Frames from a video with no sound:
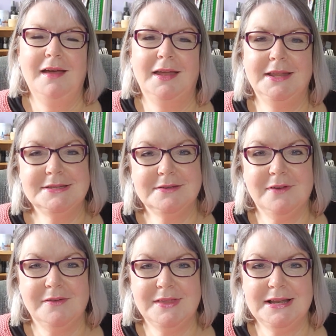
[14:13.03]
I did
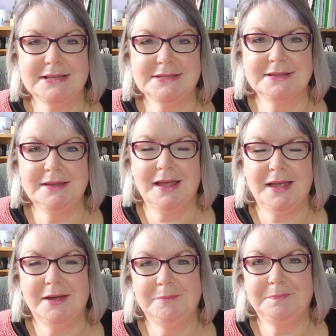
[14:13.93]
survive the lesson.
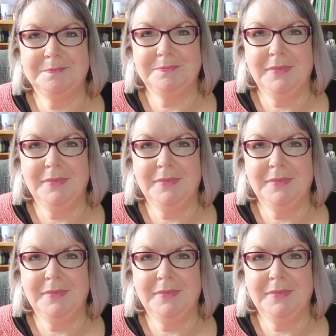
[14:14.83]
Um,